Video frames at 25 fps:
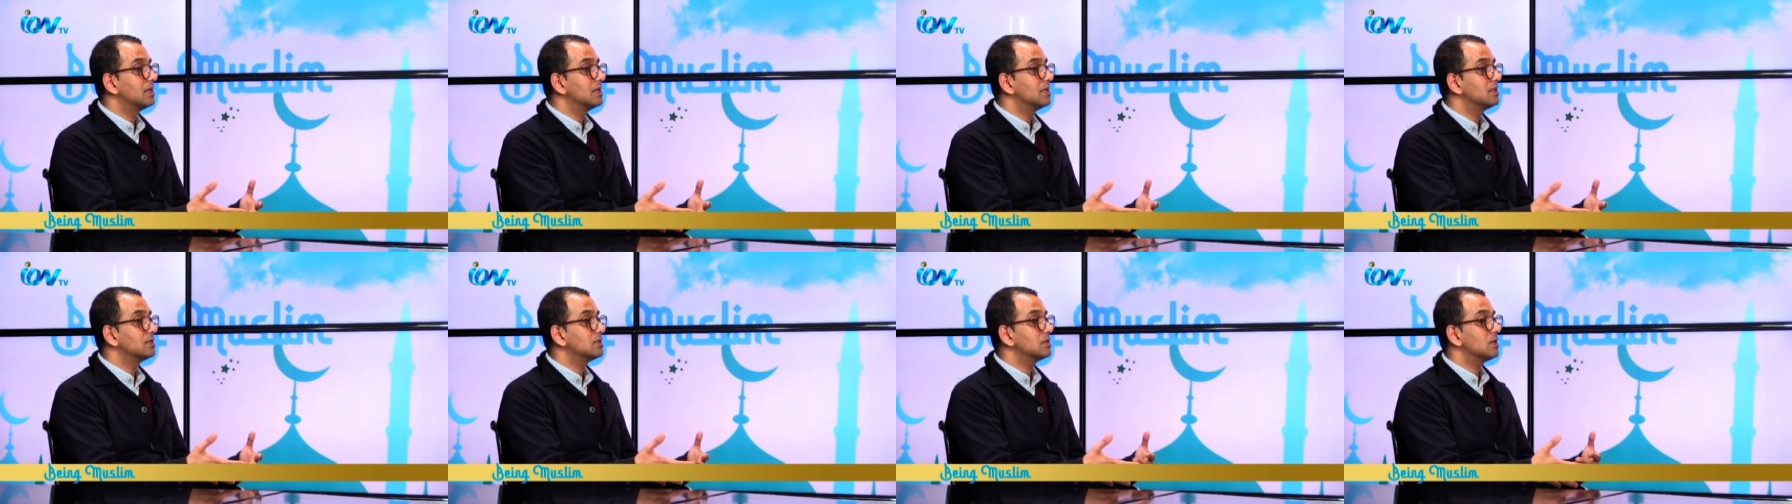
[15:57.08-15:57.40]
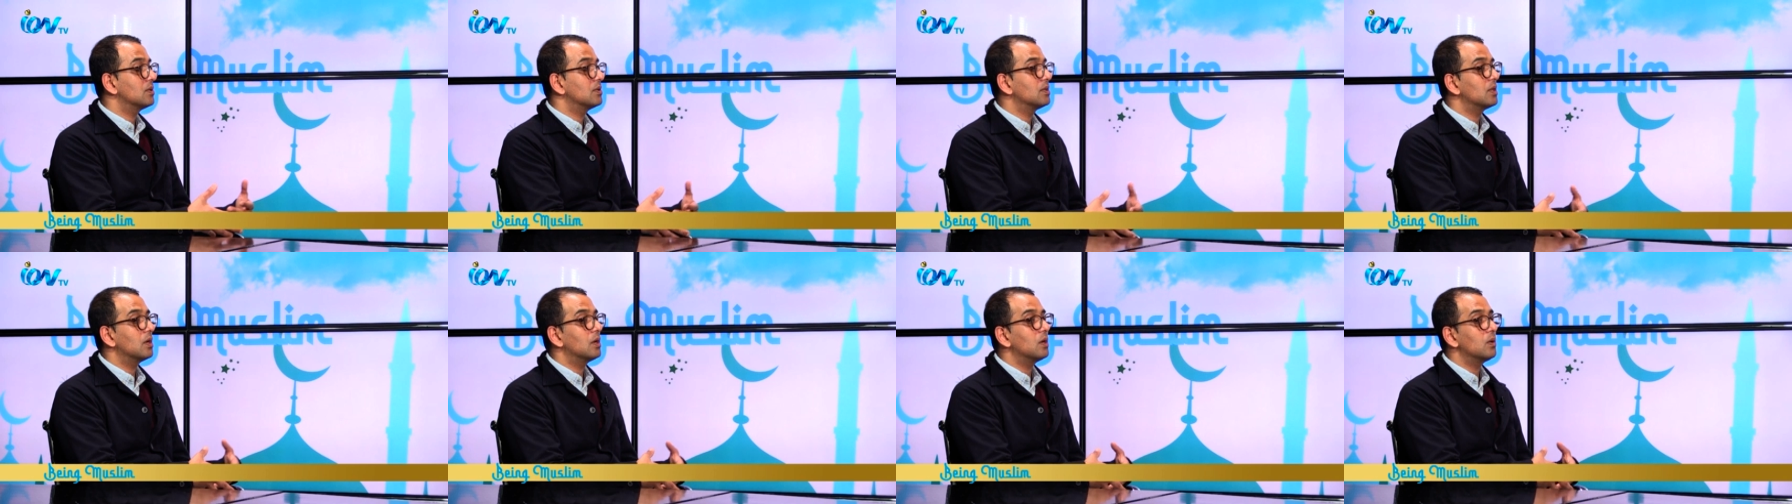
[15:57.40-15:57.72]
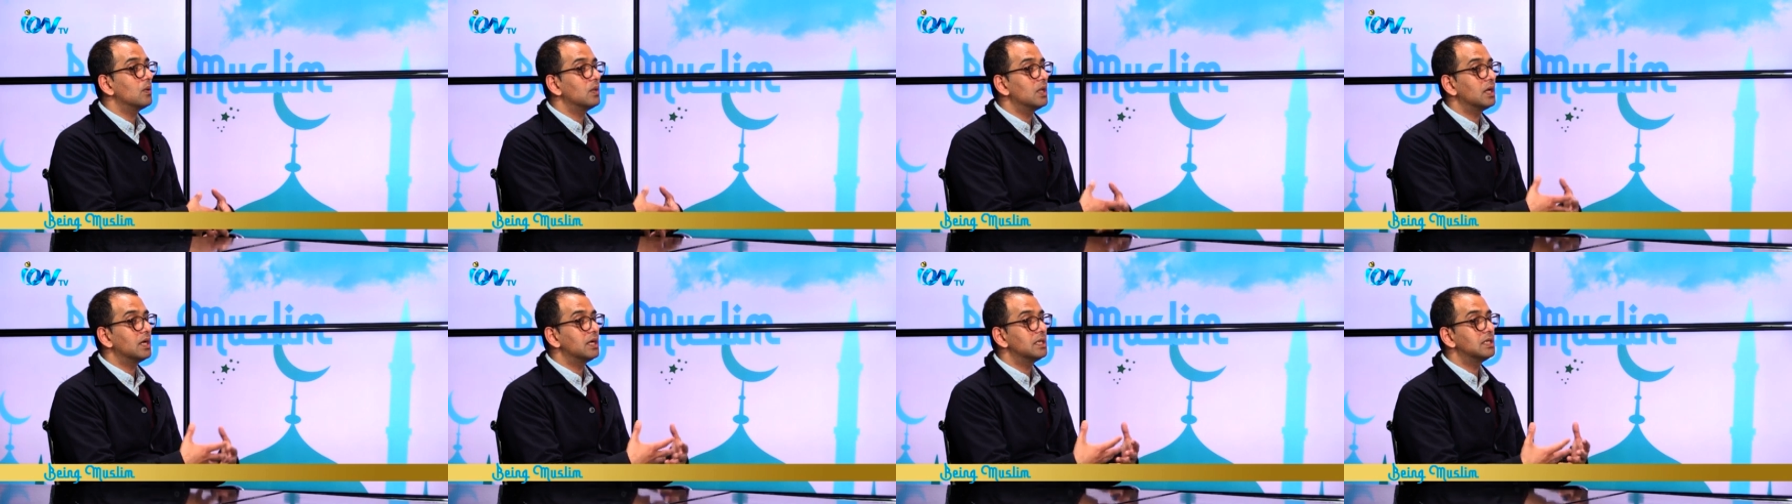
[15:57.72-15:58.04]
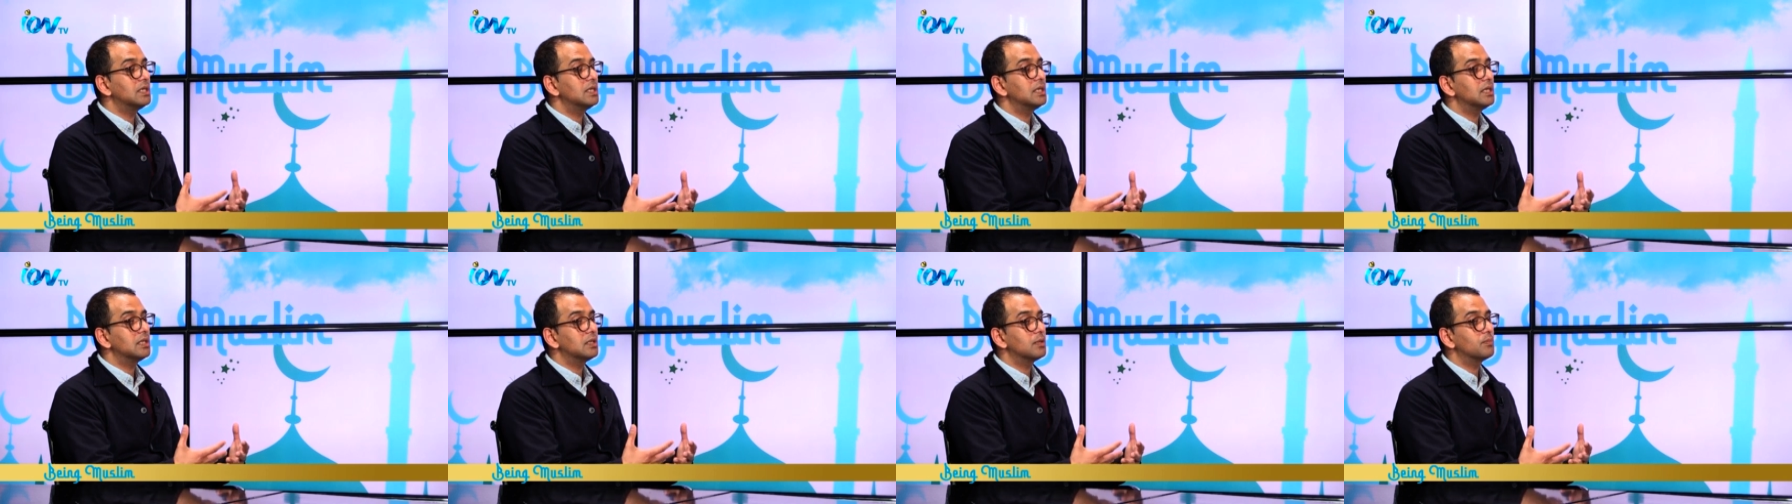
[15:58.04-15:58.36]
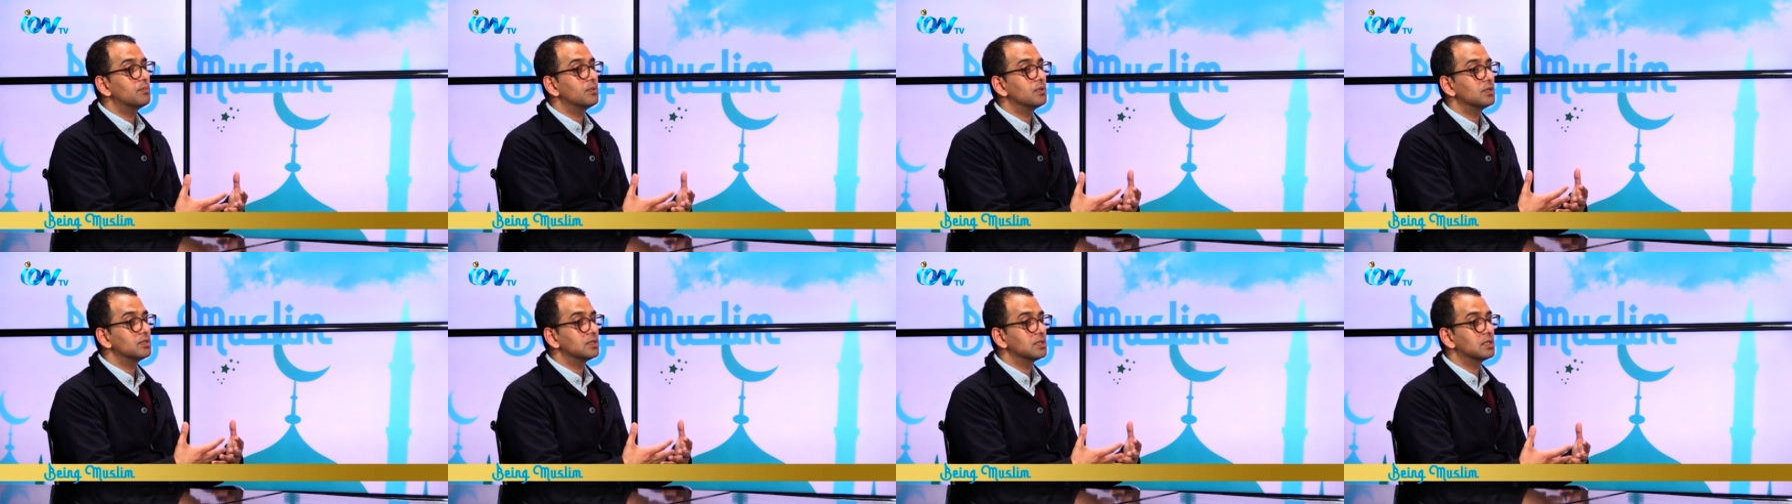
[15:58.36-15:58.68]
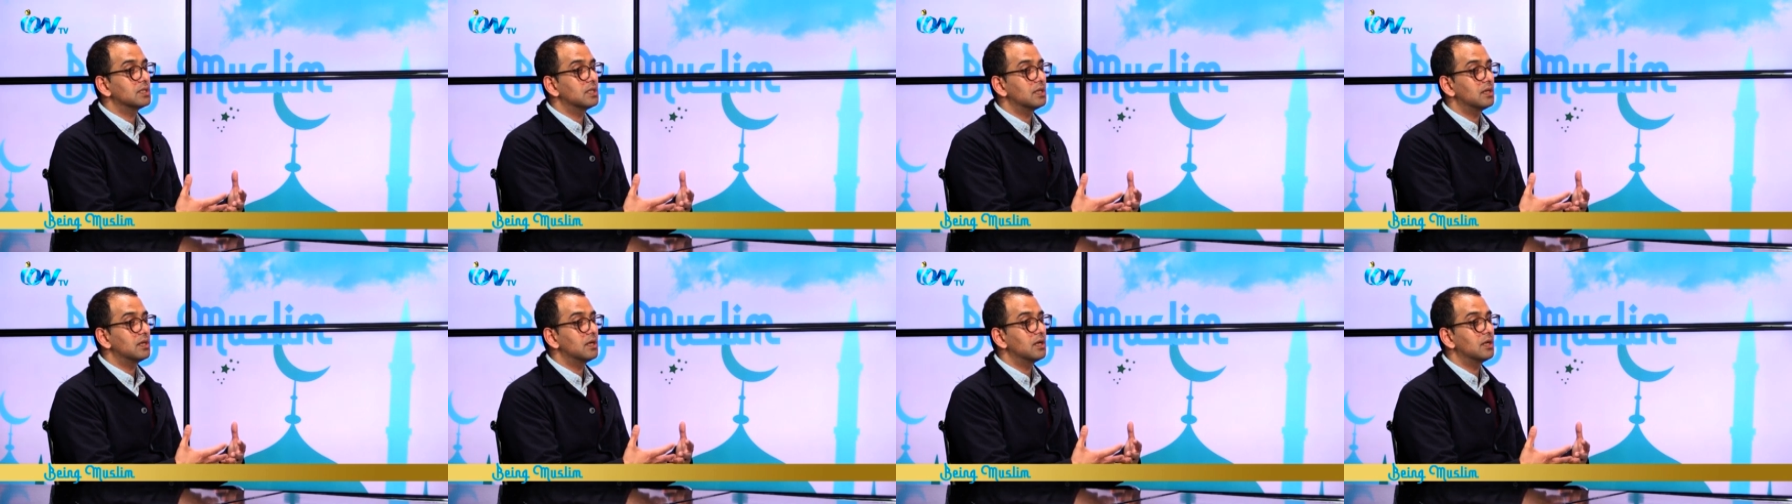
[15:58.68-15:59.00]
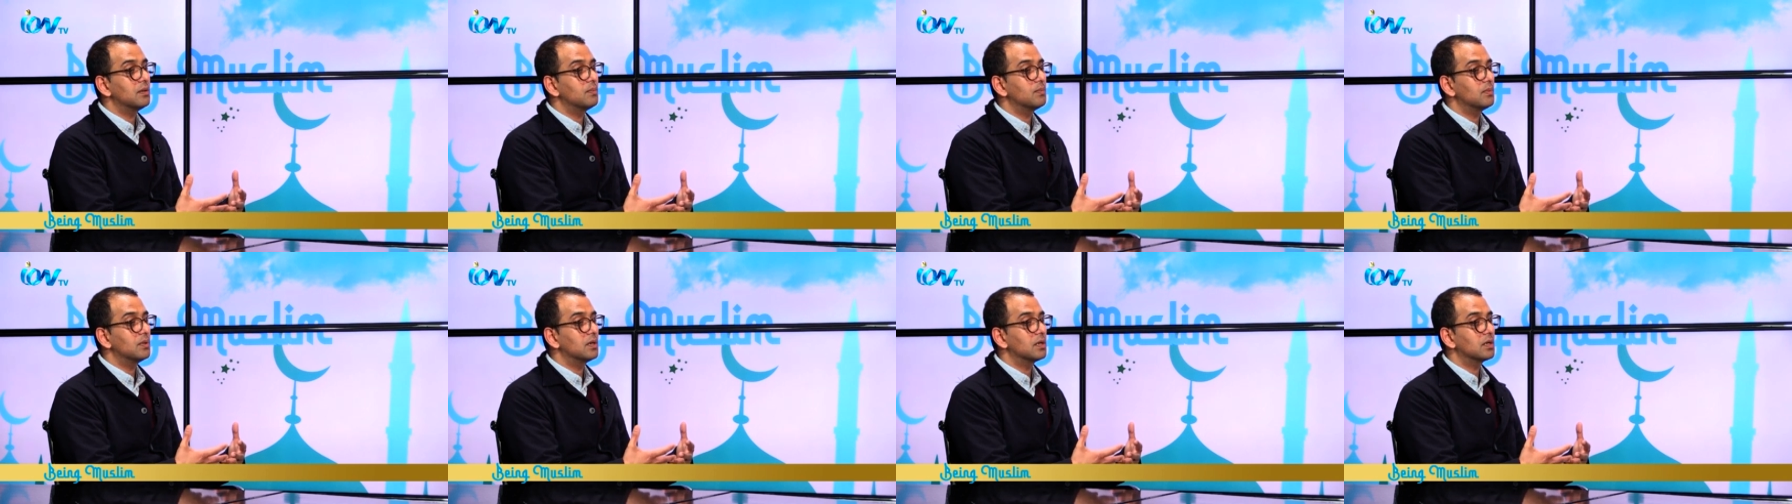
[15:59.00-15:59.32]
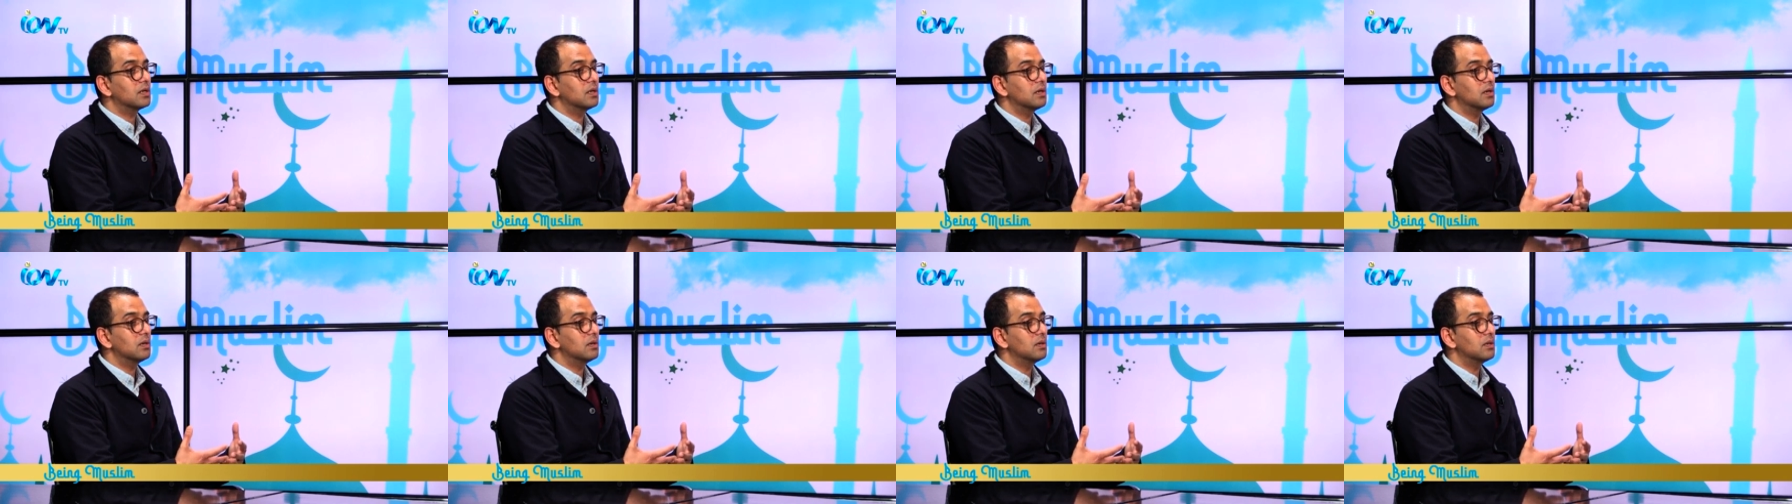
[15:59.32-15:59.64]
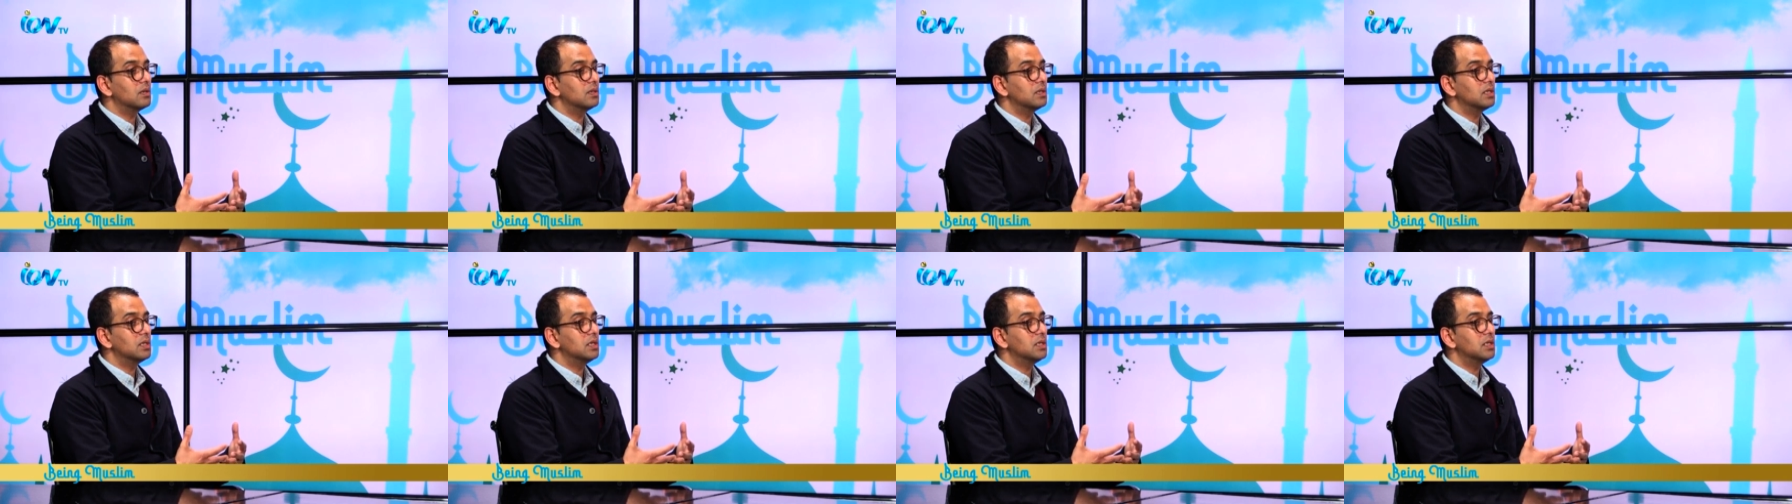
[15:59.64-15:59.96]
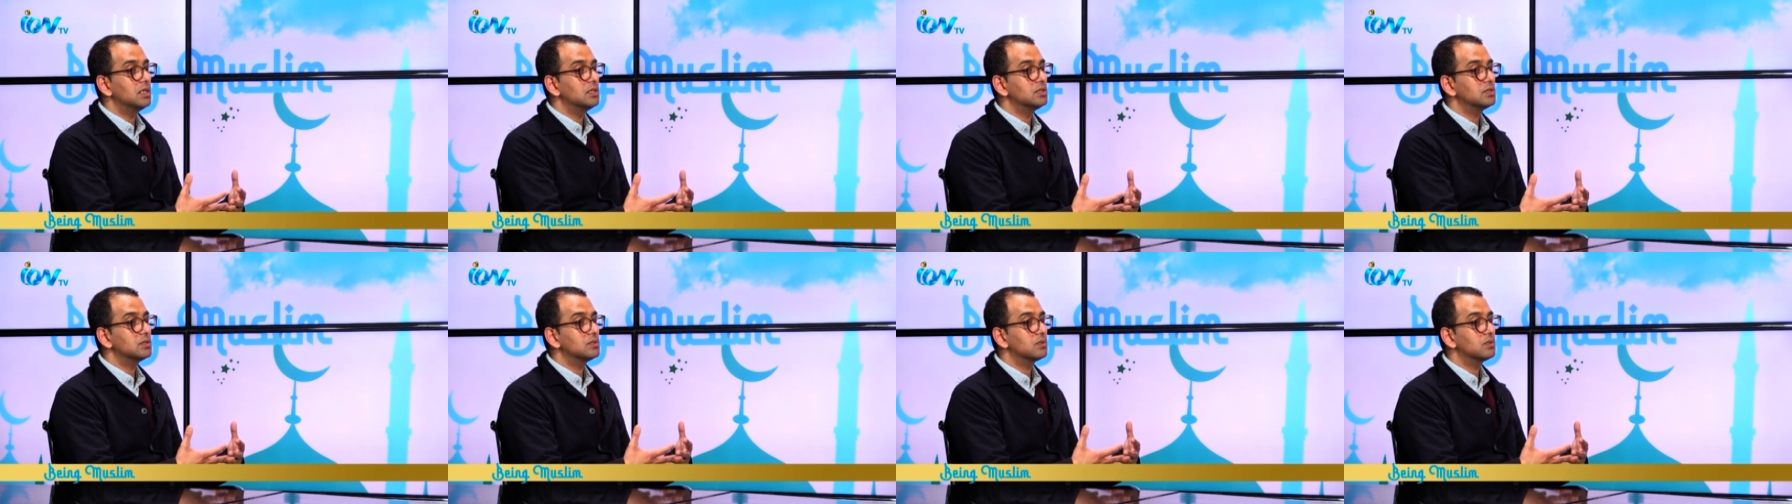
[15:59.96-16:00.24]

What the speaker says: So the whole idea of the project that I'm working on is